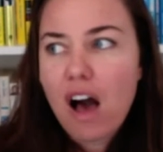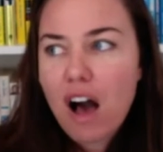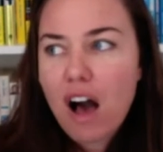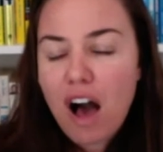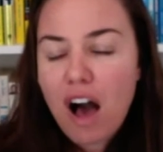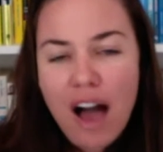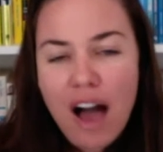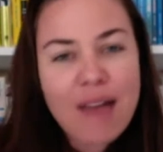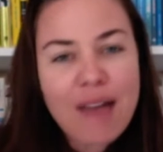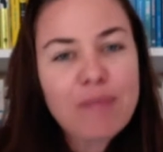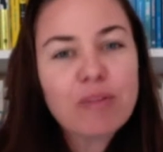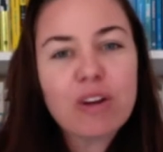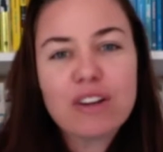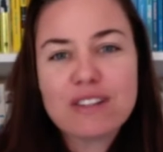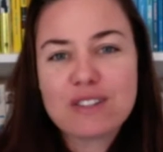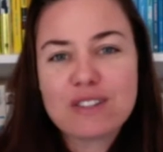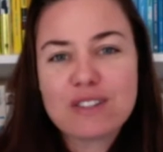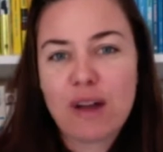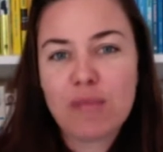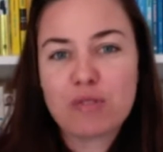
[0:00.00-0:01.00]
I am
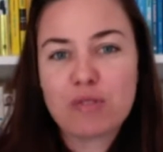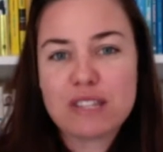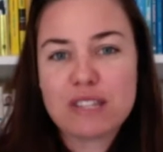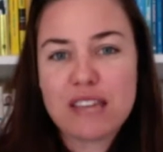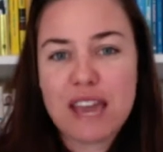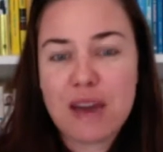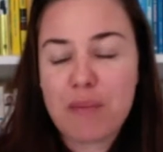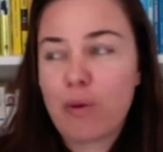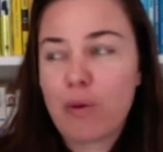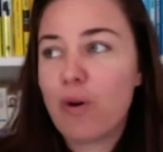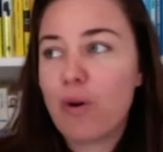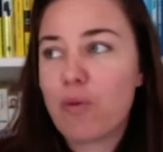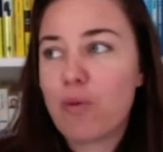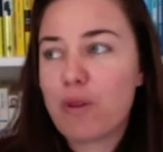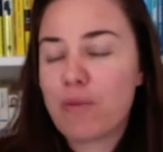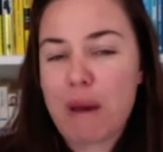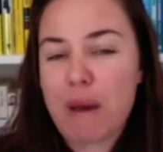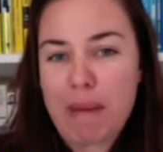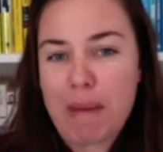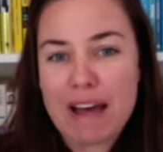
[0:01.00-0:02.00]
going to scramble to the airport
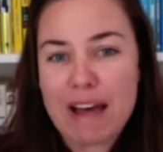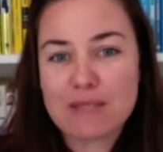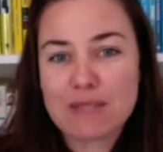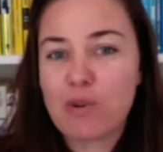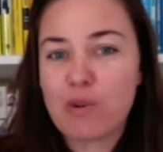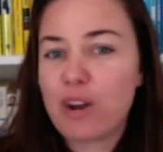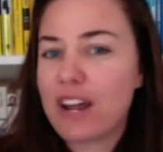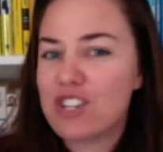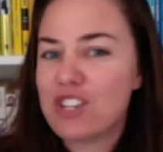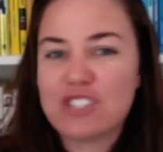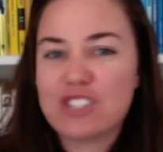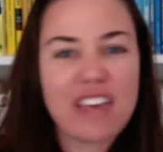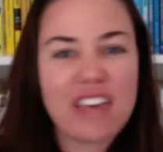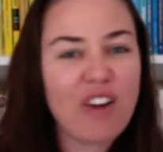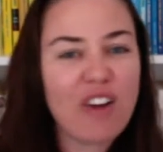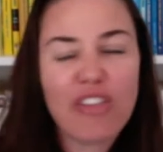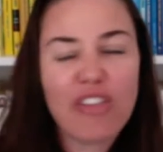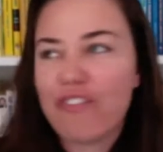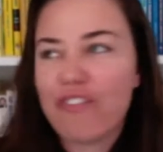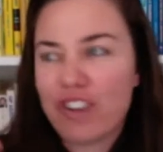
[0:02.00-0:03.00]
with my passport and just
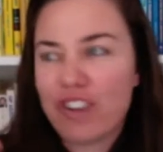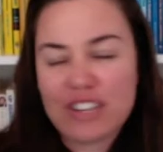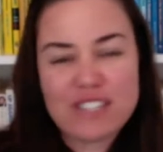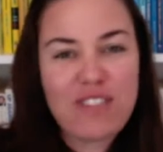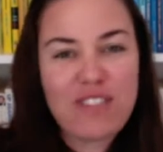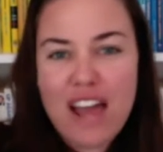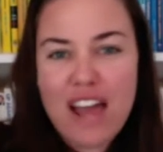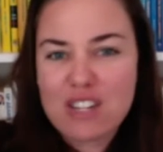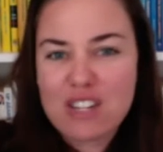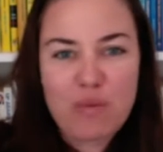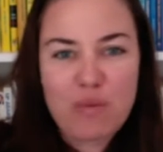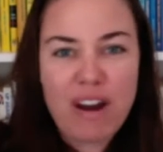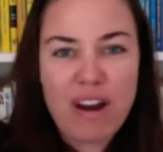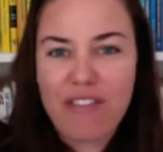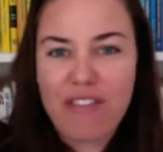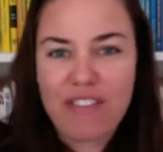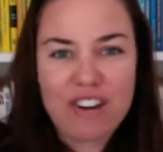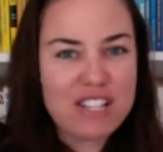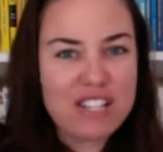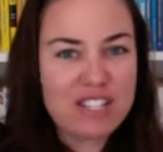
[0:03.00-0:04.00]
get on the first flight to
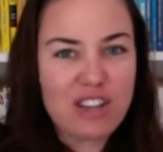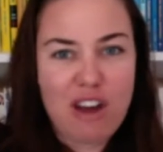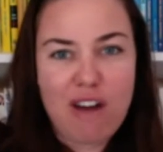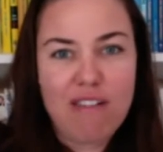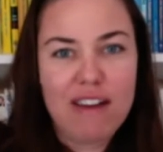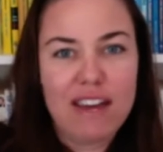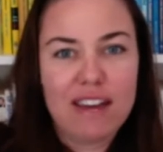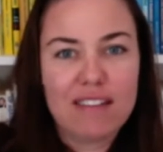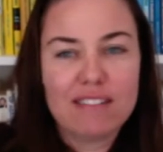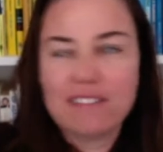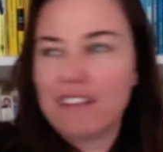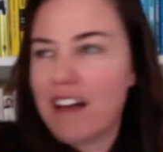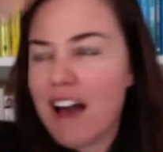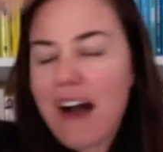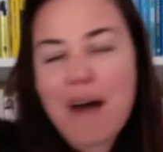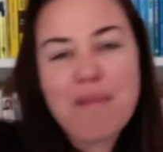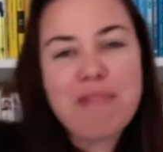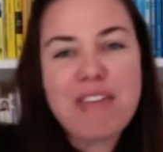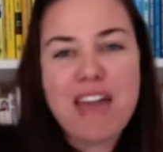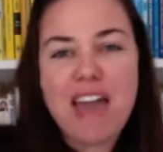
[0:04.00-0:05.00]
wherever it's going.
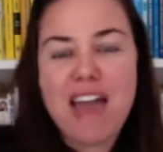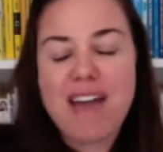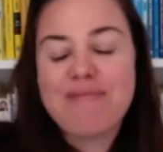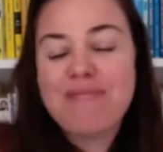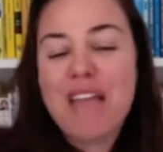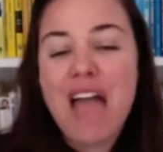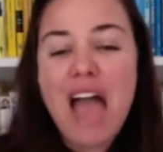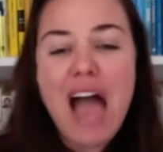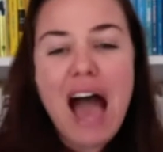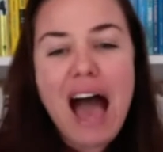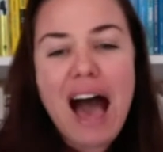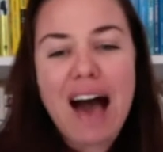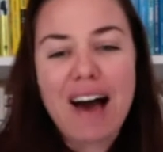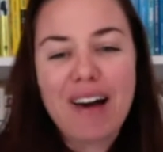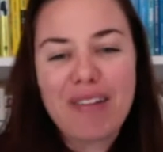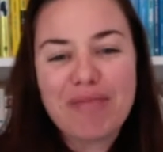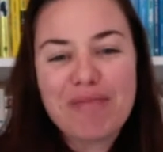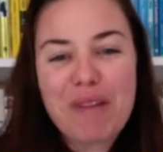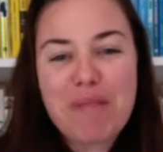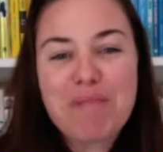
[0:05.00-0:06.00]
I'm there.
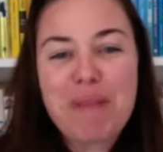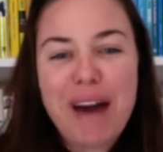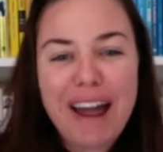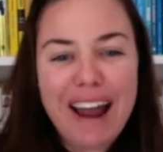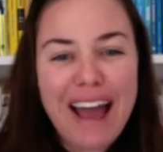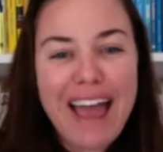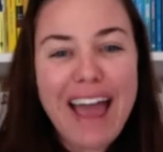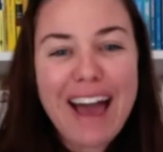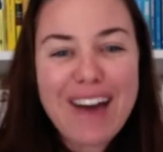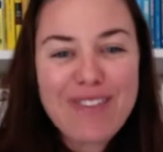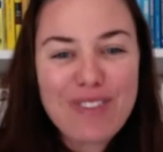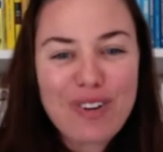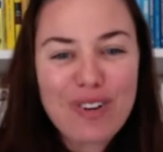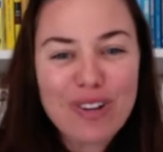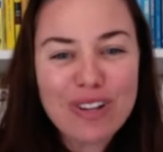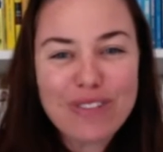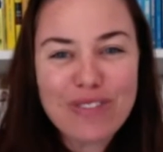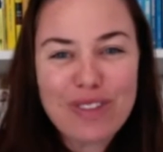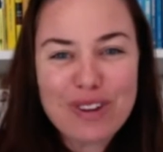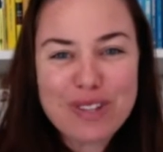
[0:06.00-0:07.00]
But I have
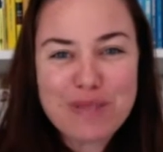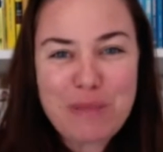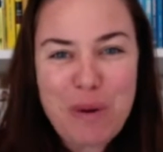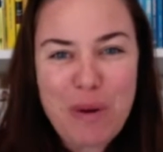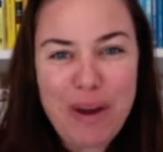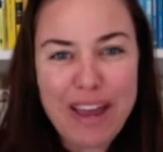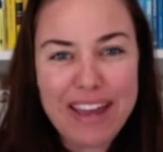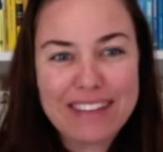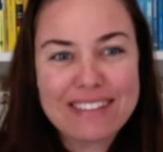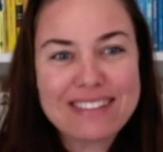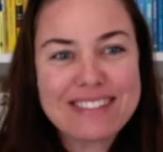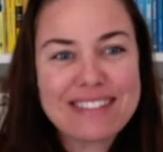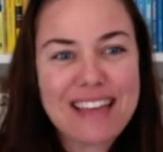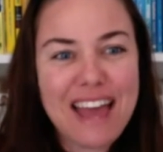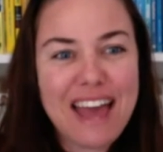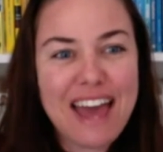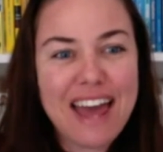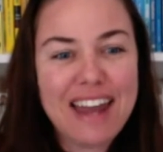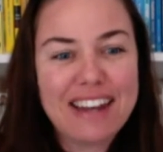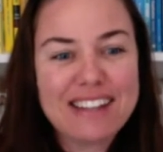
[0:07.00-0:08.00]
all of those points
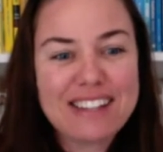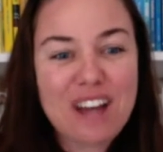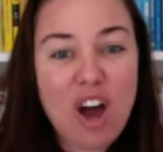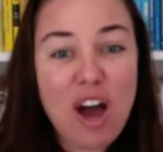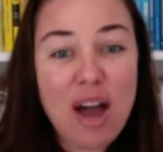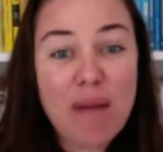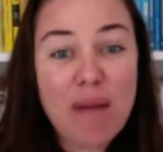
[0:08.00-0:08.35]
and I